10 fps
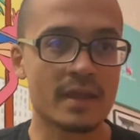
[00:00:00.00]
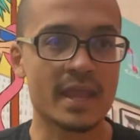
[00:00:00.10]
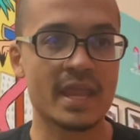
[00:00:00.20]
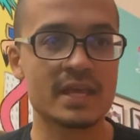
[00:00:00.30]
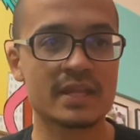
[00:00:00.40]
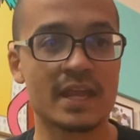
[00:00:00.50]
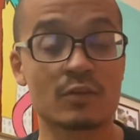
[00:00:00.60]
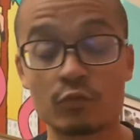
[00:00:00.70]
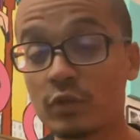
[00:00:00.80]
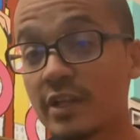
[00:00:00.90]
and
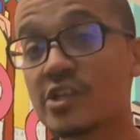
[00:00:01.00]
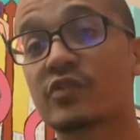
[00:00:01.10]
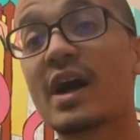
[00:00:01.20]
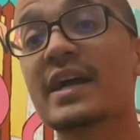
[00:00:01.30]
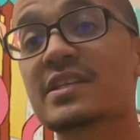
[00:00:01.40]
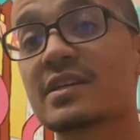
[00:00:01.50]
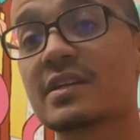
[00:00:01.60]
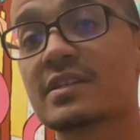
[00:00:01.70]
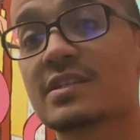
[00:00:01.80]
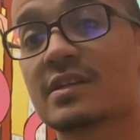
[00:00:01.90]
and really try
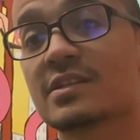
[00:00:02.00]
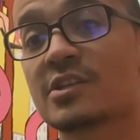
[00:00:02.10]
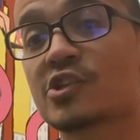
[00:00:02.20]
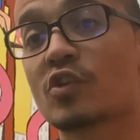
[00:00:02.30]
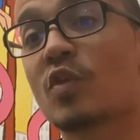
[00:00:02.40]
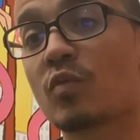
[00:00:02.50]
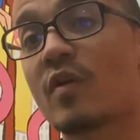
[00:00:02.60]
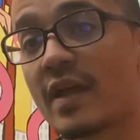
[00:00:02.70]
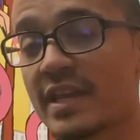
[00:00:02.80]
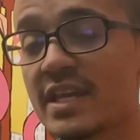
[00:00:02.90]
to to to show the
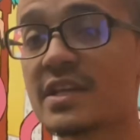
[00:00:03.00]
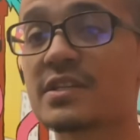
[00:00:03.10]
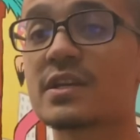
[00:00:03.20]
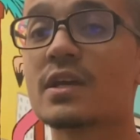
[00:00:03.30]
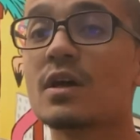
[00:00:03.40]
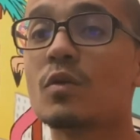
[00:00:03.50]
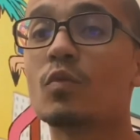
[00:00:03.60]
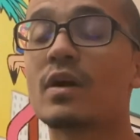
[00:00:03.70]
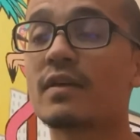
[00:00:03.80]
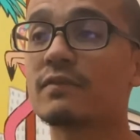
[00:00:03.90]
world that he is
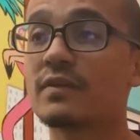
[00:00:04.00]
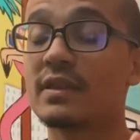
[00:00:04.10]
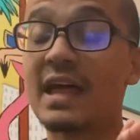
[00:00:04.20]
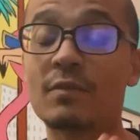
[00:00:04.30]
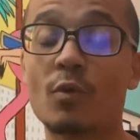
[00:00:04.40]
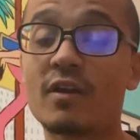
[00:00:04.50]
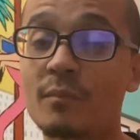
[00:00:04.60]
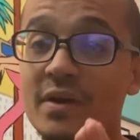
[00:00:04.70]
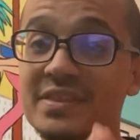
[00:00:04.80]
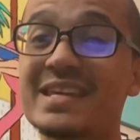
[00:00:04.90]
one of not one of
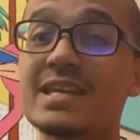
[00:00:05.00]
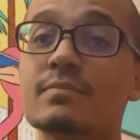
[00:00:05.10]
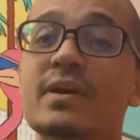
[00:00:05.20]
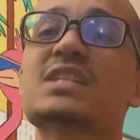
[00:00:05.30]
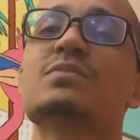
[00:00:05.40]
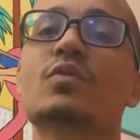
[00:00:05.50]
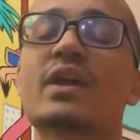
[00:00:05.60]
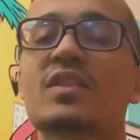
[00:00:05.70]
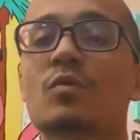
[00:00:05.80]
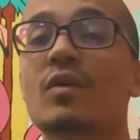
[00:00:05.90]
but the best middleweight
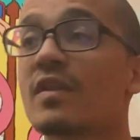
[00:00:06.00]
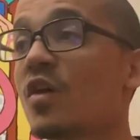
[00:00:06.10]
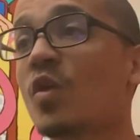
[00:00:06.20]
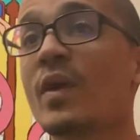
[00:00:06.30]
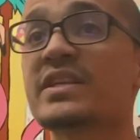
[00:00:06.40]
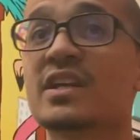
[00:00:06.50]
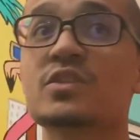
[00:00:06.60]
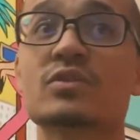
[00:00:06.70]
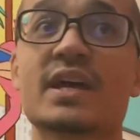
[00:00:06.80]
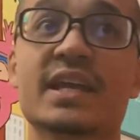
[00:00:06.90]
in the world. And the only way he's gonna
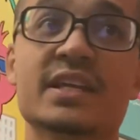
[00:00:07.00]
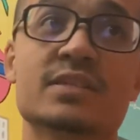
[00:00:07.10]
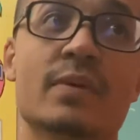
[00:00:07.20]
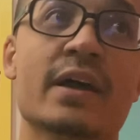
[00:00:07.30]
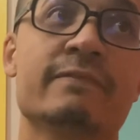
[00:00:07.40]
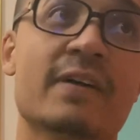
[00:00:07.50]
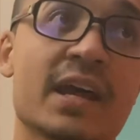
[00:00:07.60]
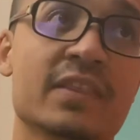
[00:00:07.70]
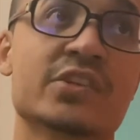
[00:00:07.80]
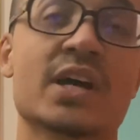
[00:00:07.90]
do that is by
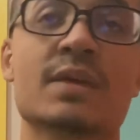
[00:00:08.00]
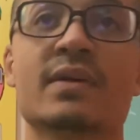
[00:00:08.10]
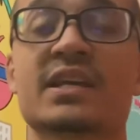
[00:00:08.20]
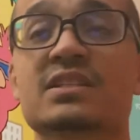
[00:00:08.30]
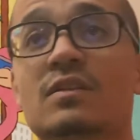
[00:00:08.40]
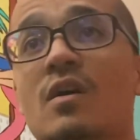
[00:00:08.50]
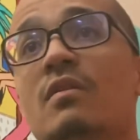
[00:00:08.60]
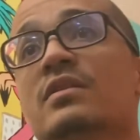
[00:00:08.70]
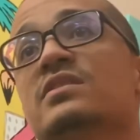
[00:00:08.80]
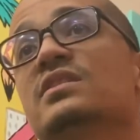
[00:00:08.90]
fighting the Johnny Becks and the
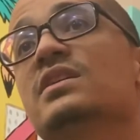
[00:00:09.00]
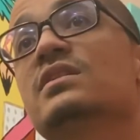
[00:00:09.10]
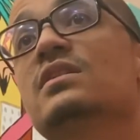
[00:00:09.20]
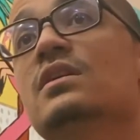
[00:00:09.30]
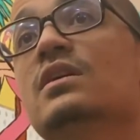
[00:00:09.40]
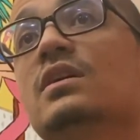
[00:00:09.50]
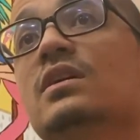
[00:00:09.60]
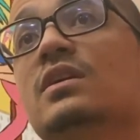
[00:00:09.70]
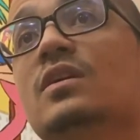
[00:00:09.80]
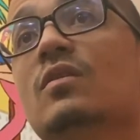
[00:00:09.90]
Laras and
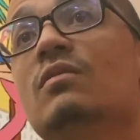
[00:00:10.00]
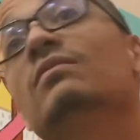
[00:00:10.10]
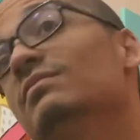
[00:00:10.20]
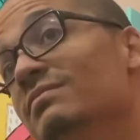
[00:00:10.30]
you know